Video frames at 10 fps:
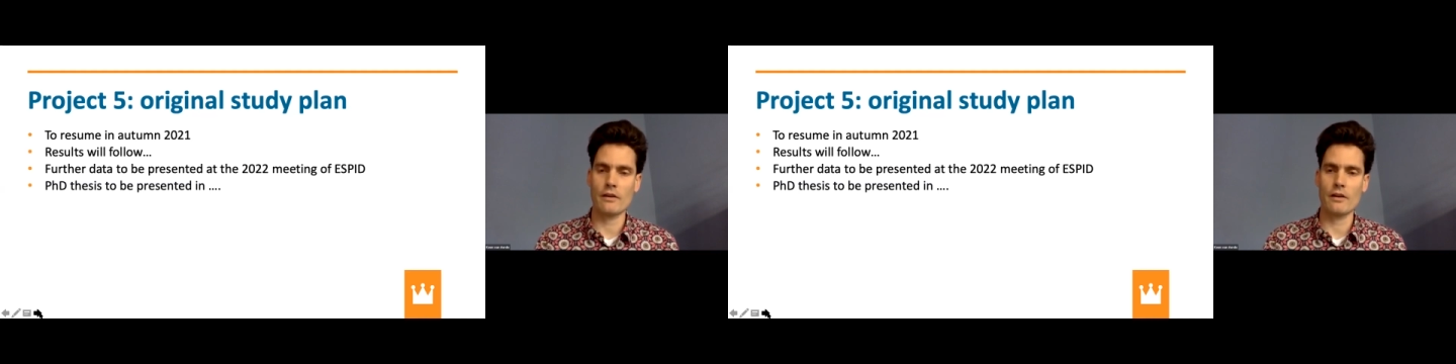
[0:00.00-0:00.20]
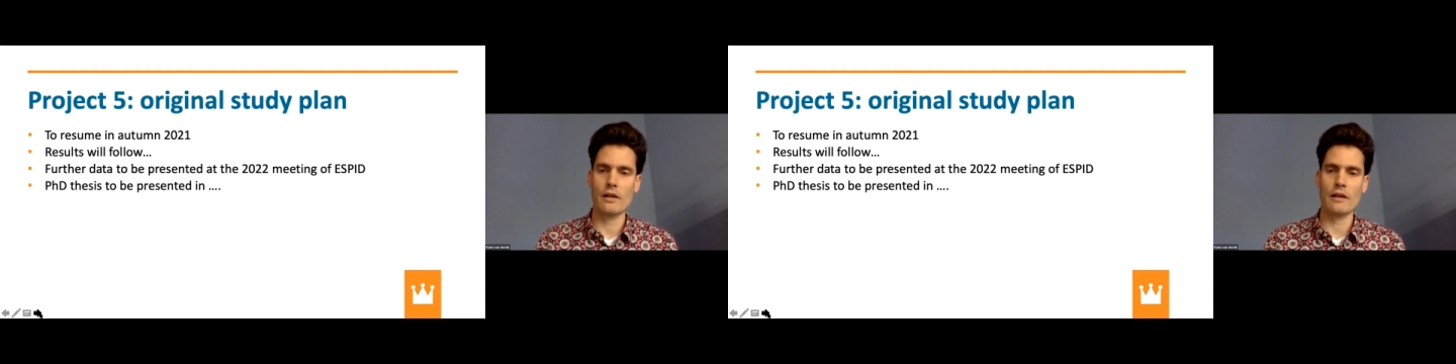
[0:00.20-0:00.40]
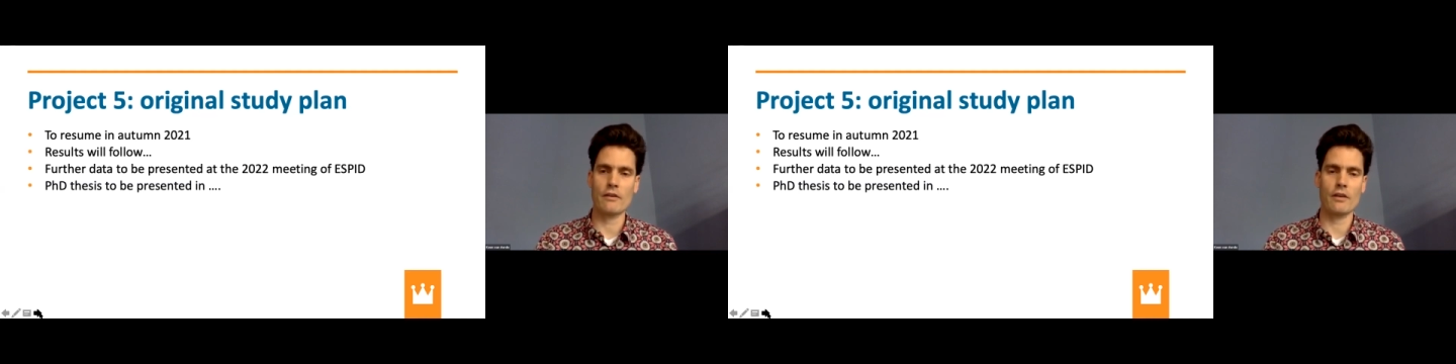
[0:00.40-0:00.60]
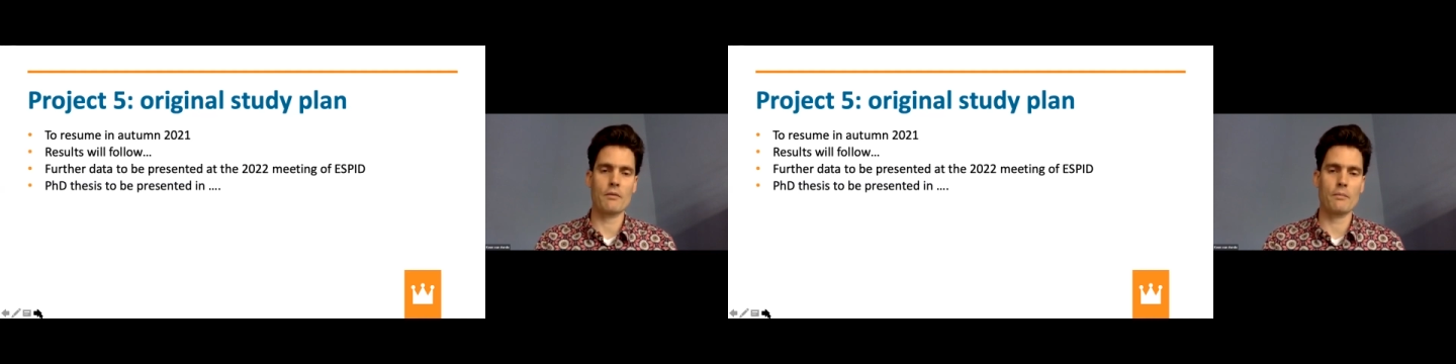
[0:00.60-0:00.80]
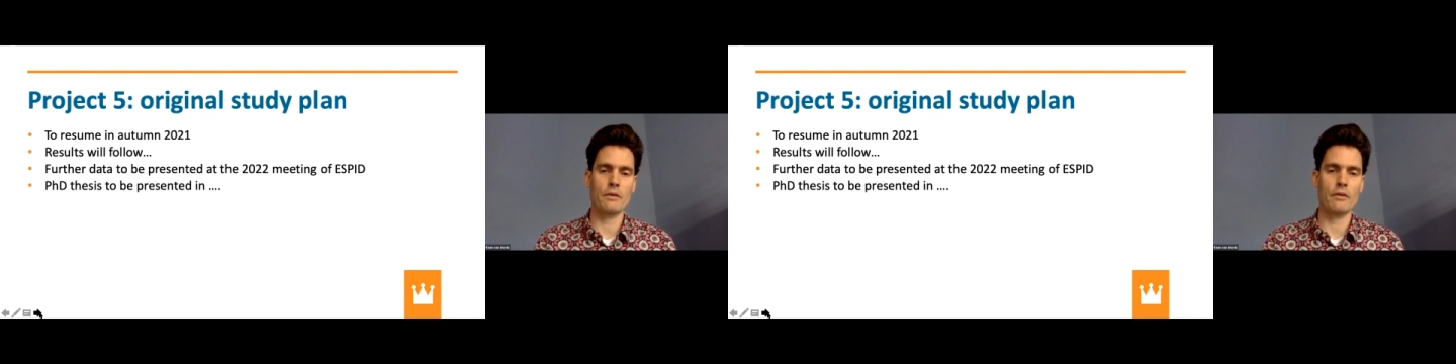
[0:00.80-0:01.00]
the next
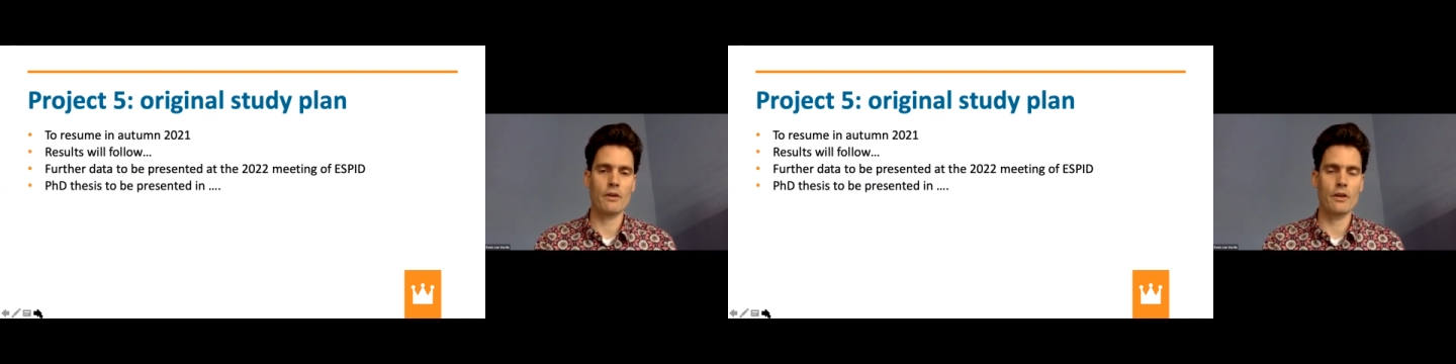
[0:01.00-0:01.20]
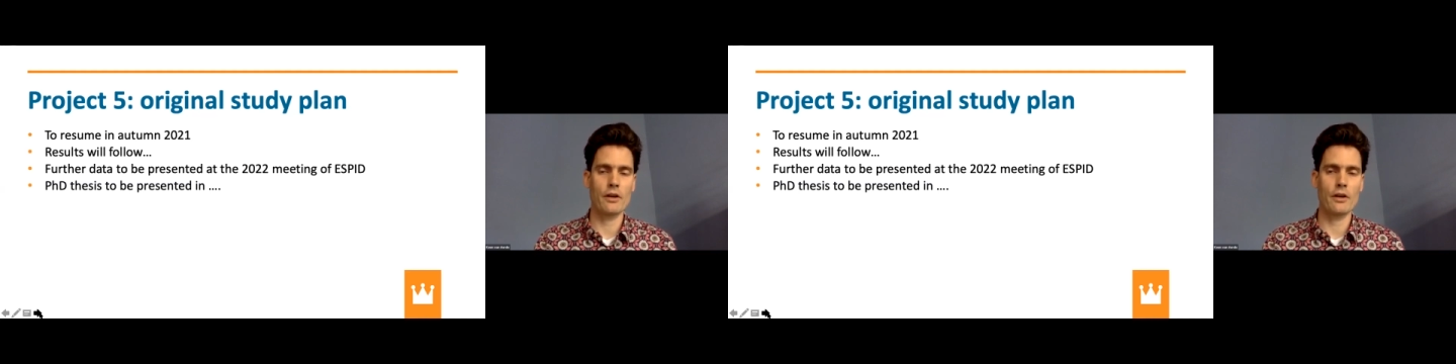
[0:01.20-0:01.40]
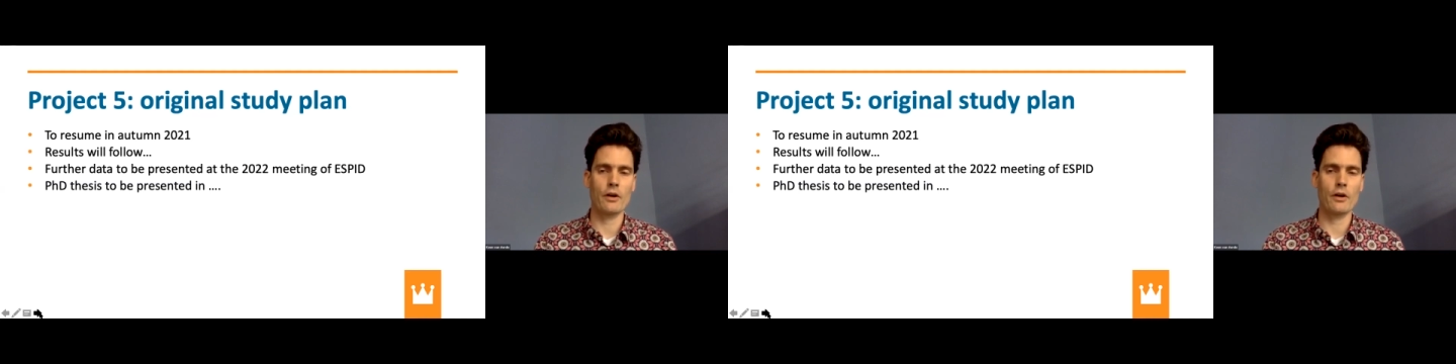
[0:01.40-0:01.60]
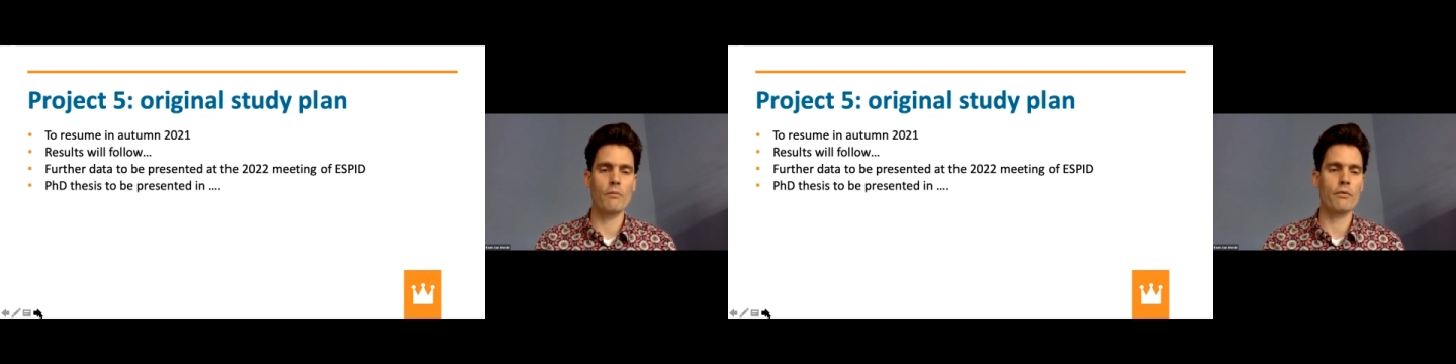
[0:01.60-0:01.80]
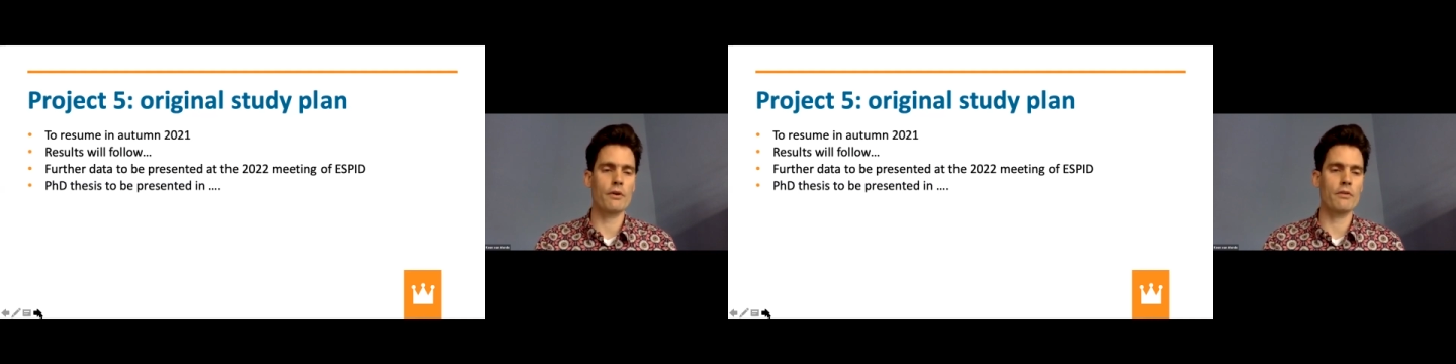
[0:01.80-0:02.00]
ESPID
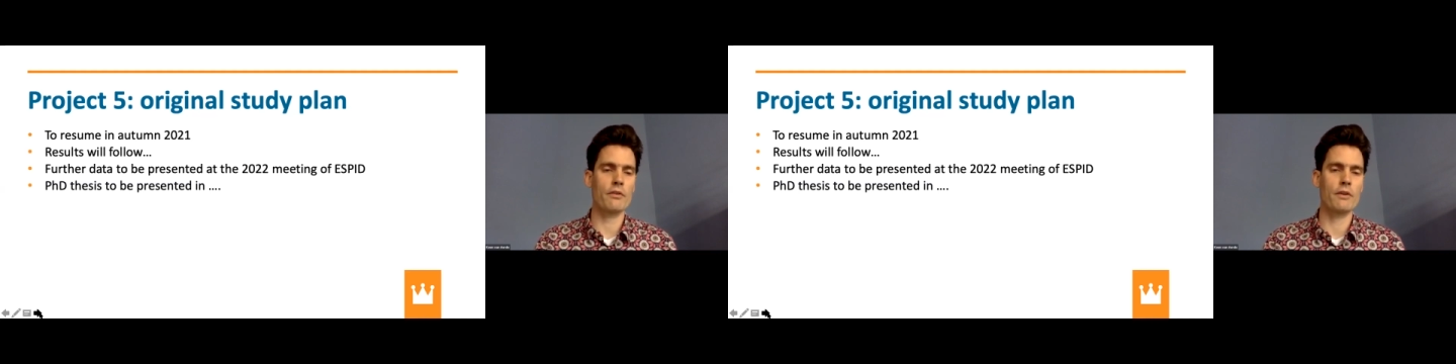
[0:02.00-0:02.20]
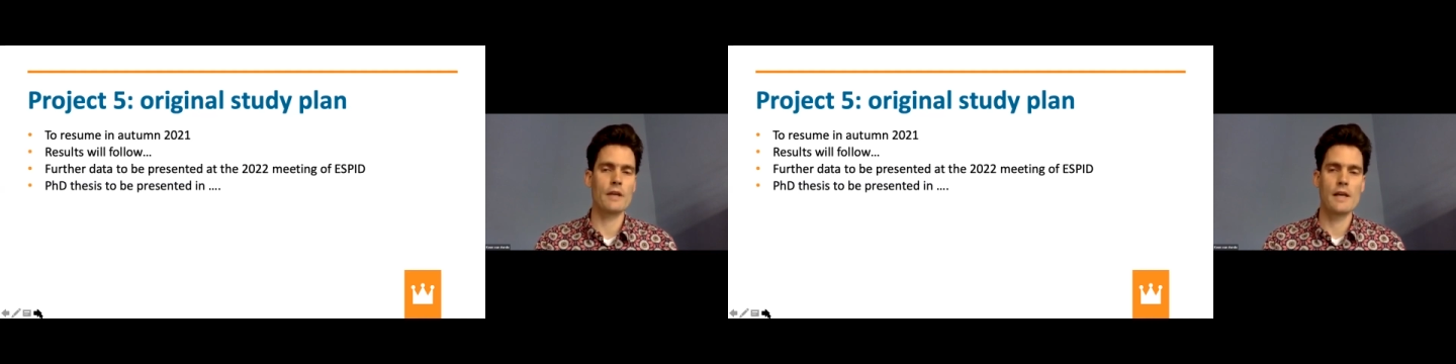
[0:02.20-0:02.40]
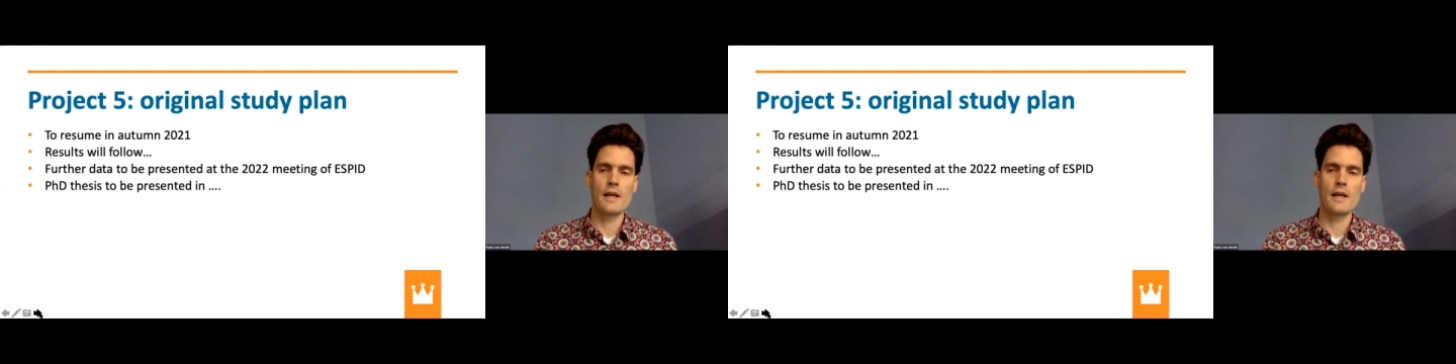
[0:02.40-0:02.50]
conference.